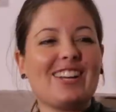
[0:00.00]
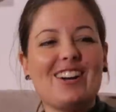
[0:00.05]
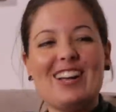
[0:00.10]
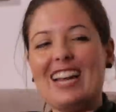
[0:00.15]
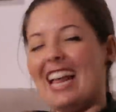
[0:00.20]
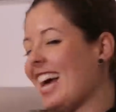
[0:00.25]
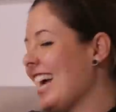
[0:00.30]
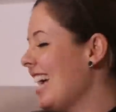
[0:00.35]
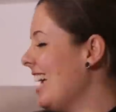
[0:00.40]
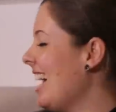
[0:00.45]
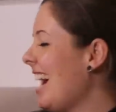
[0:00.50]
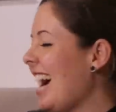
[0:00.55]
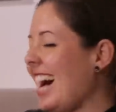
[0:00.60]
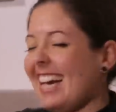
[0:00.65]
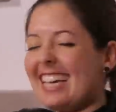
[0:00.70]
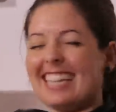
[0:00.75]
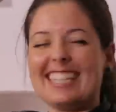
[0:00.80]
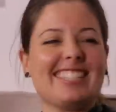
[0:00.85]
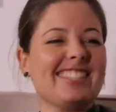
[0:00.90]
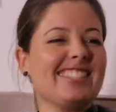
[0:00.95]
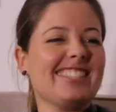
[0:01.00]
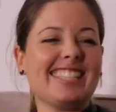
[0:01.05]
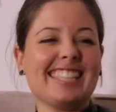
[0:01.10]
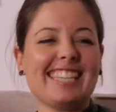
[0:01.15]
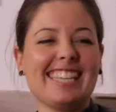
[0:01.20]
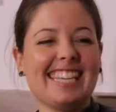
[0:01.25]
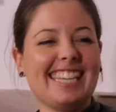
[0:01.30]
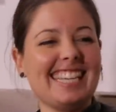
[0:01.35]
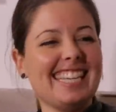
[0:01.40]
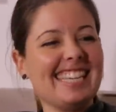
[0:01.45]
and go like, I can do
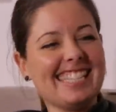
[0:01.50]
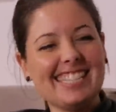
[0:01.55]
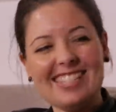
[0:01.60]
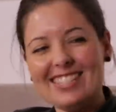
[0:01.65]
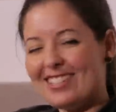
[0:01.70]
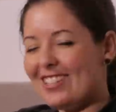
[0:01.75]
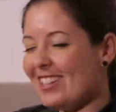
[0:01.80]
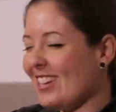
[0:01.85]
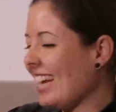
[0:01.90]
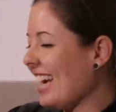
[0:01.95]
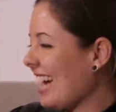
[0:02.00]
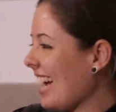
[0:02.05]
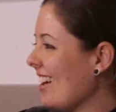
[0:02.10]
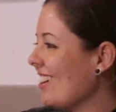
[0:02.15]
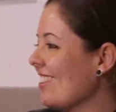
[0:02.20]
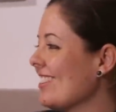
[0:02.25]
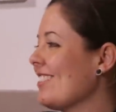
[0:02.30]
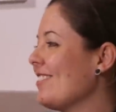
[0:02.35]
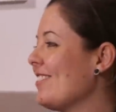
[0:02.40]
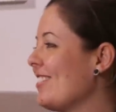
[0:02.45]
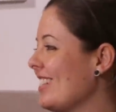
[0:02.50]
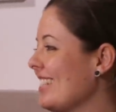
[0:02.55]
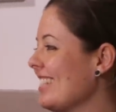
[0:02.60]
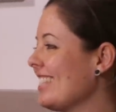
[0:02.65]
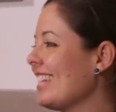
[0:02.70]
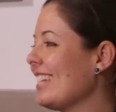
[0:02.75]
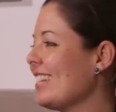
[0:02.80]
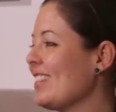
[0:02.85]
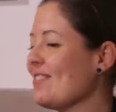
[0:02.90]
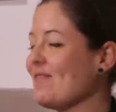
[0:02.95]
this. Yeah. You know, like how
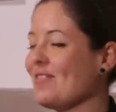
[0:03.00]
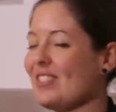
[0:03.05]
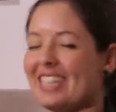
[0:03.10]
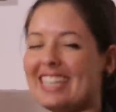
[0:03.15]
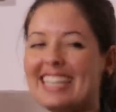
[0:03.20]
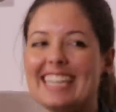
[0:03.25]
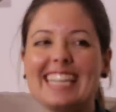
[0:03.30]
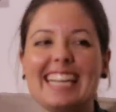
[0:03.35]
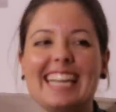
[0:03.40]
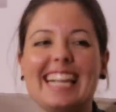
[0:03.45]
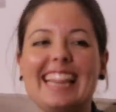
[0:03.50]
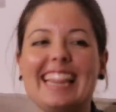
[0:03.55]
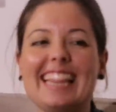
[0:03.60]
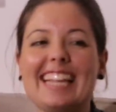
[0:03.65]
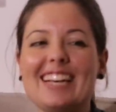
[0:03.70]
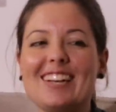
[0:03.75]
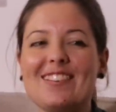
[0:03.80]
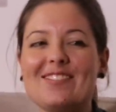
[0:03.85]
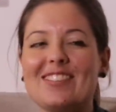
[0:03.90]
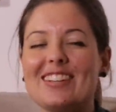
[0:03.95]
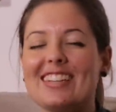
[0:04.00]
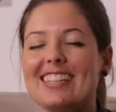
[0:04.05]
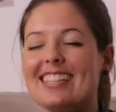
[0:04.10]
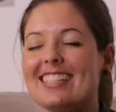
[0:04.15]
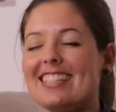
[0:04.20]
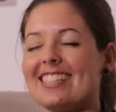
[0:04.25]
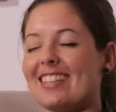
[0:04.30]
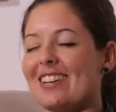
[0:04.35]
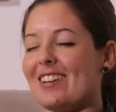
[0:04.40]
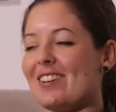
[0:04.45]
difficult can it be?
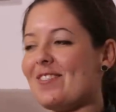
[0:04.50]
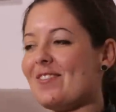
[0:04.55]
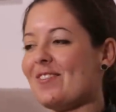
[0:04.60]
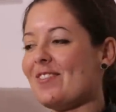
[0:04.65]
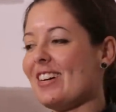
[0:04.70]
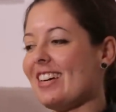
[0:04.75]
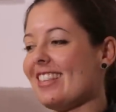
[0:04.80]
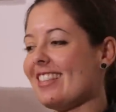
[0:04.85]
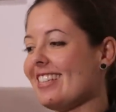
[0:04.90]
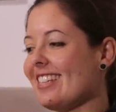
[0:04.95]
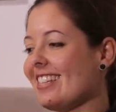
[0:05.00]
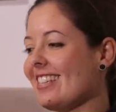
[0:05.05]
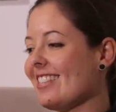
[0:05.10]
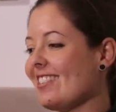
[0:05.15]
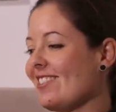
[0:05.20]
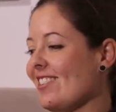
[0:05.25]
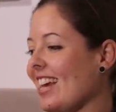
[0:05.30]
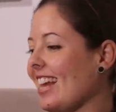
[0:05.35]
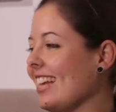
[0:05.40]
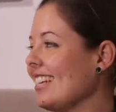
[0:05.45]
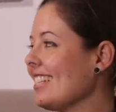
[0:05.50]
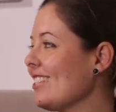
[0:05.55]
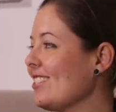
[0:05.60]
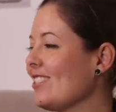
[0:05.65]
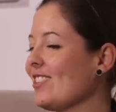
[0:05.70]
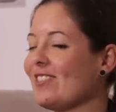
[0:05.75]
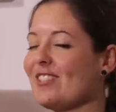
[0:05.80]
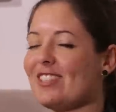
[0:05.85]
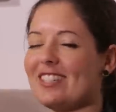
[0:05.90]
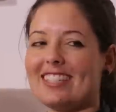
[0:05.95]
But um, I think the
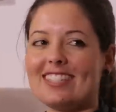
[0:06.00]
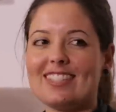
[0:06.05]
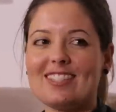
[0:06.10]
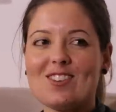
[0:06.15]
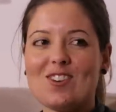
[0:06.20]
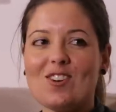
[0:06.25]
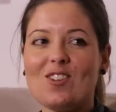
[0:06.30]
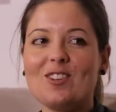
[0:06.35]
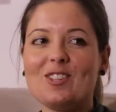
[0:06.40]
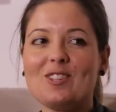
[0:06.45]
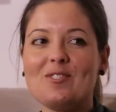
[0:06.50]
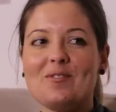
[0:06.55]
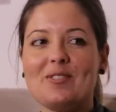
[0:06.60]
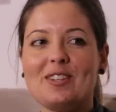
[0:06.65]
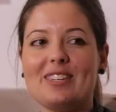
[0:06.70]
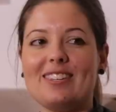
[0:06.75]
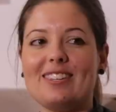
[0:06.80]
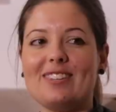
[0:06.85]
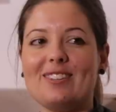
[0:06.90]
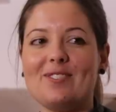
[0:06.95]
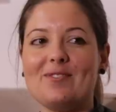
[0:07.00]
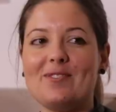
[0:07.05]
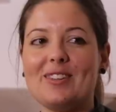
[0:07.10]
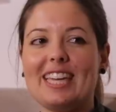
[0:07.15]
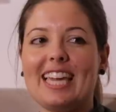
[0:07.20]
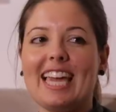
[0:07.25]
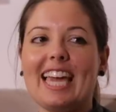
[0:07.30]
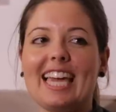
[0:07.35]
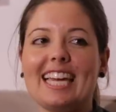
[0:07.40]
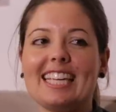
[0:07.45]
reality of it is the older we, we
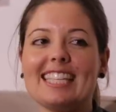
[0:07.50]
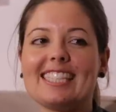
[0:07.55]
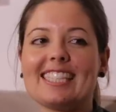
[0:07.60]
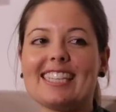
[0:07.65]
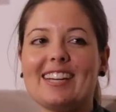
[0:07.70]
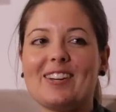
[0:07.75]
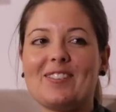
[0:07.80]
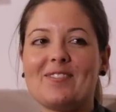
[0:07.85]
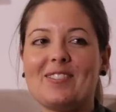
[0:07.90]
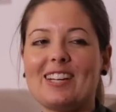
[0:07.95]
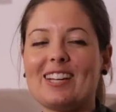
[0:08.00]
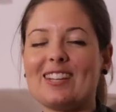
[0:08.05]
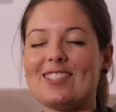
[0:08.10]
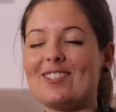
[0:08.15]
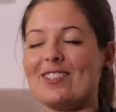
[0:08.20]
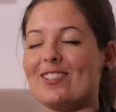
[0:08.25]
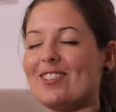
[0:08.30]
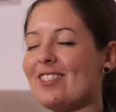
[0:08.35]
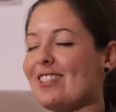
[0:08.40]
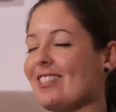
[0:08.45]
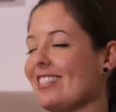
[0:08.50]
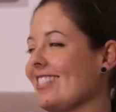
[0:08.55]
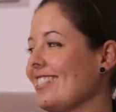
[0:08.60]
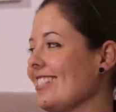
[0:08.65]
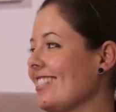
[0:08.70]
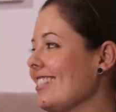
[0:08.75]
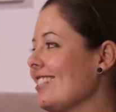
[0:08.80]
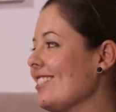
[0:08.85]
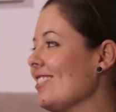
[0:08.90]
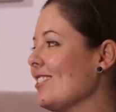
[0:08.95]
get, um, and I turned
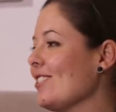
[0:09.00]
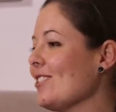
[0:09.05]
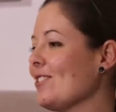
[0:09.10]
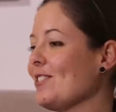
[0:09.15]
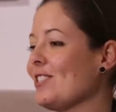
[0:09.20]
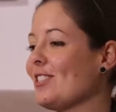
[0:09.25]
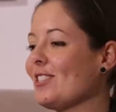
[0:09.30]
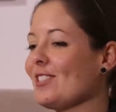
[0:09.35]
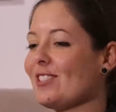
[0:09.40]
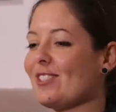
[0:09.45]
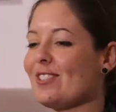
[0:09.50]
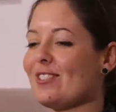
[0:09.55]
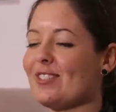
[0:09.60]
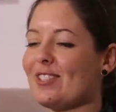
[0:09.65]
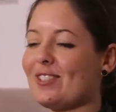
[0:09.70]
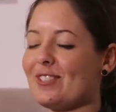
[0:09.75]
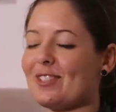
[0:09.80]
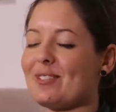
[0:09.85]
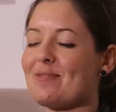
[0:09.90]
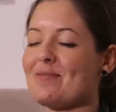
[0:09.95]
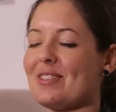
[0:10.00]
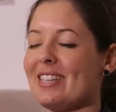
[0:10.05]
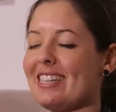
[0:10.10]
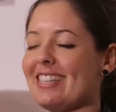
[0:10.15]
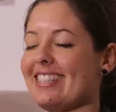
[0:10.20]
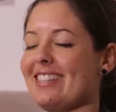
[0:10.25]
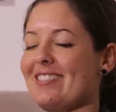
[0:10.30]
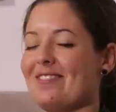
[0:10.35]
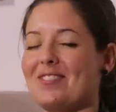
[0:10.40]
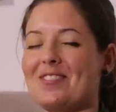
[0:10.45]
30 this year, which, which was a
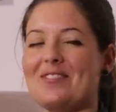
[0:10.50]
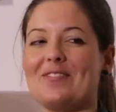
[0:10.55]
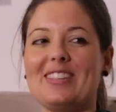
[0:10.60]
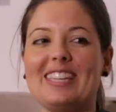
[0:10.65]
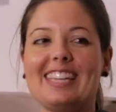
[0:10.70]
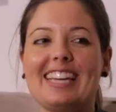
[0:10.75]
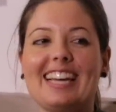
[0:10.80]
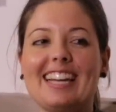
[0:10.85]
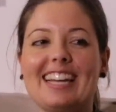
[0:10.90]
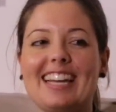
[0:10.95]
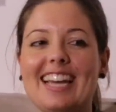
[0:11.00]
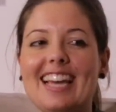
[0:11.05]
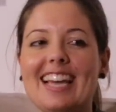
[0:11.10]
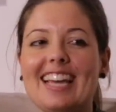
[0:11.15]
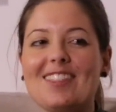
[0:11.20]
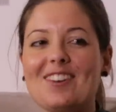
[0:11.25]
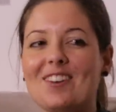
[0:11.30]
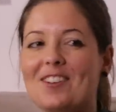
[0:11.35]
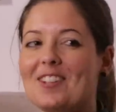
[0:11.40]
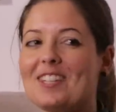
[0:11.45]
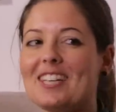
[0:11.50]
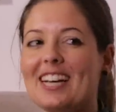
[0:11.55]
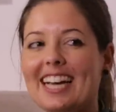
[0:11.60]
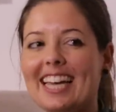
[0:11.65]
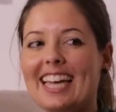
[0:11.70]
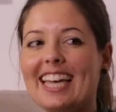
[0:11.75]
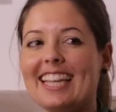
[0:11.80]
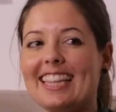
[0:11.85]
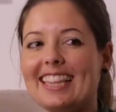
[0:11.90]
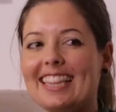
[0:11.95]
big thing for me. And the older
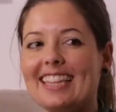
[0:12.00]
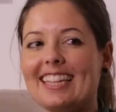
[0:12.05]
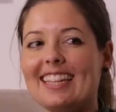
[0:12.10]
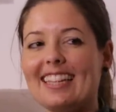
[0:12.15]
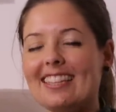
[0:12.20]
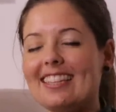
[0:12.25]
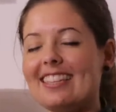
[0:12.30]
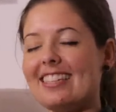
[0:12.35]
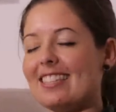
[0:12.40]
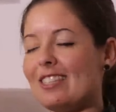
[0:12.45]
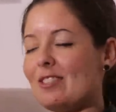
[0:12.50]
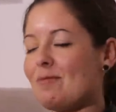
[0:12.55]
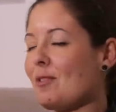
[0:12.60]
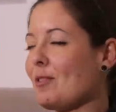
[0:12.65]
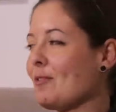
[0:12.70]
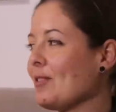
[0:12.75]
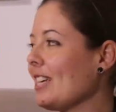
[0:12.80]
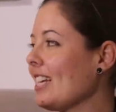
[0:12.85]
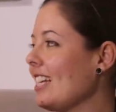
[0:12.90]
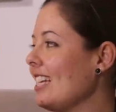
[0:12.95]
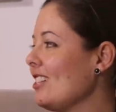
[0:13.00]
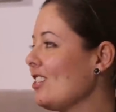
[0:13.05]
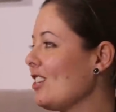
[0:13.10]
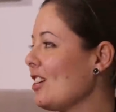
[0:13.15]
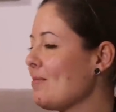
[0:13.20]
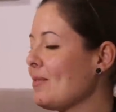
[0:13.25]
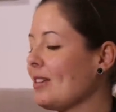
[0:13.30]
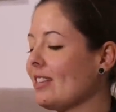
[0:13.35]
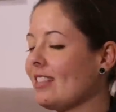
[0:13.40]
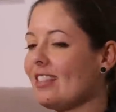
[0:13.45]
I get, it's probably
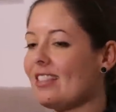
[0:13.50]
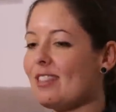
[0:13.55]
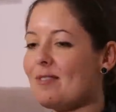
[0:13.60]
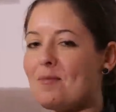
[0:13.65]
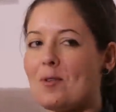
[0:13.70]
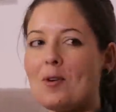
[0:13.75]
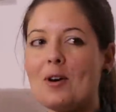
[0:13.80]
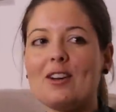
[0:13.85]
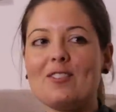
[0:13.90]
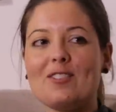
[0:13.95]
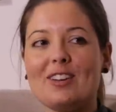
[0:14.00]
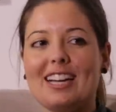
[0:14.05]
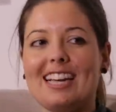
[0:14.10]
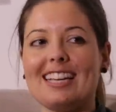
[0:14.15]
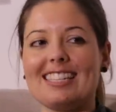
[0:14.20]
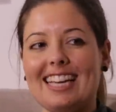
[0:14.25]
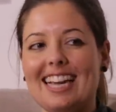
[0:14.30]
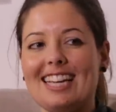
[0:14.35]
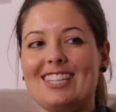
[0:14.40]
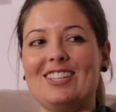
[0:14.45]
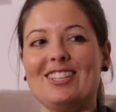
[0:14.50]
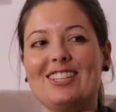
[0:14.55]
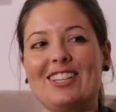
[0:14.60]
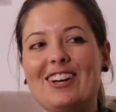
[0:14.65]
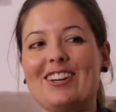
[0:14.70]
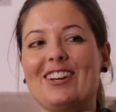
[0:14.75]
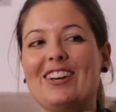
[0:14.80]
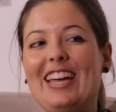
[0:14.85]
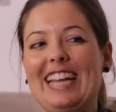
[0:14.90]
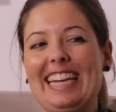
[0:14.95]
cliche, but the more I realize I actually
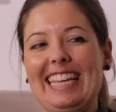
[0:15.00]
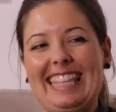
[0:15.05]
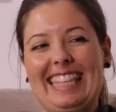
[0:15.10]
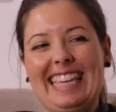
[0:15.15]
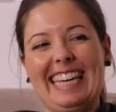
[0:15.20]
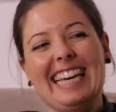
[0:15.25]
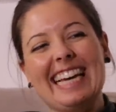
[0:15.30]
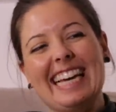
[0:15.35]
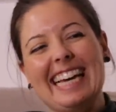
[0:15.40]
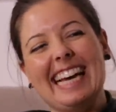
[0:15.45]
don't know anything.